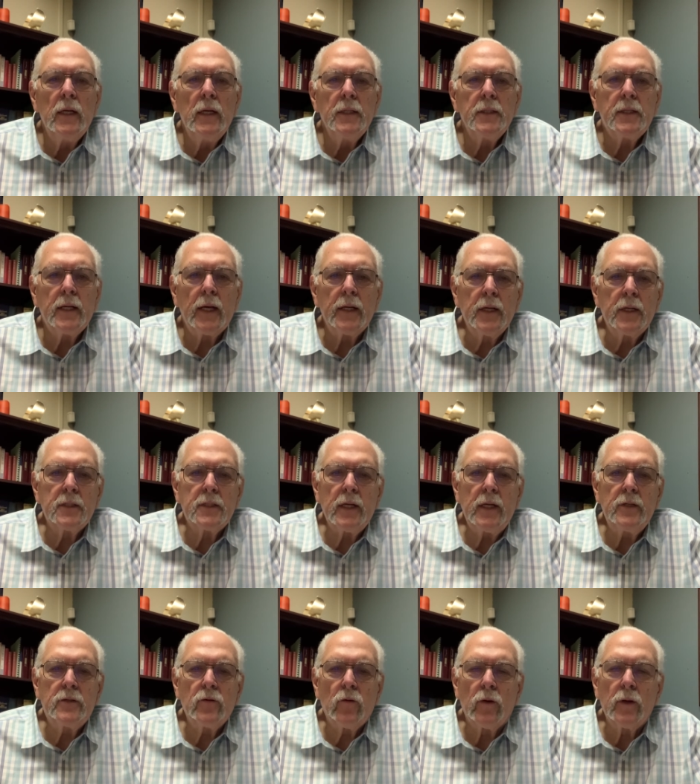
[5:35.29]
tendency
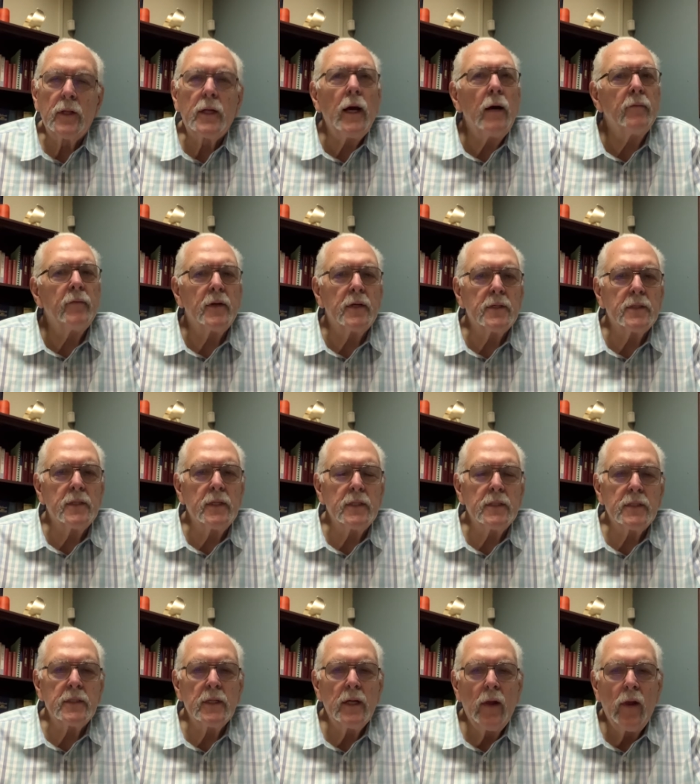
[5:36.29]
toward
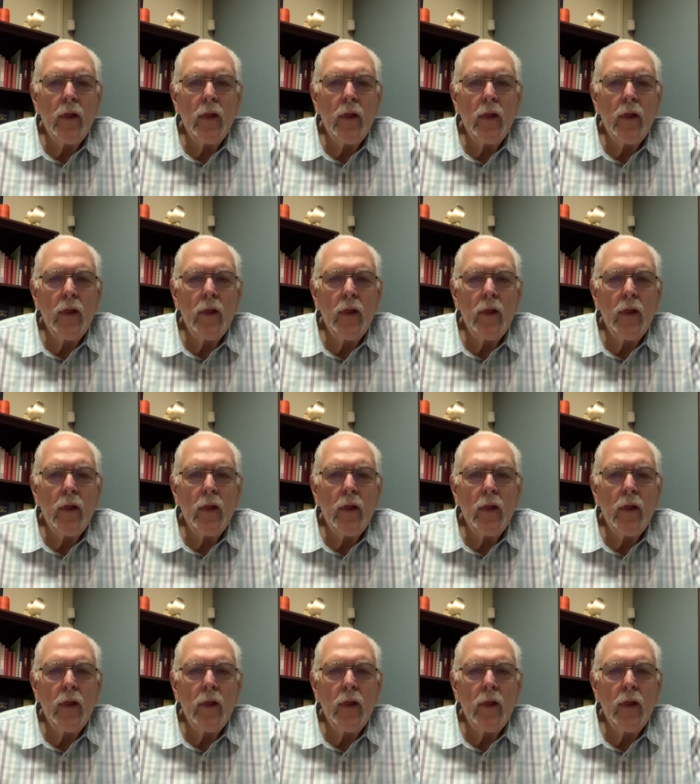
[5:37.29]
covetousness.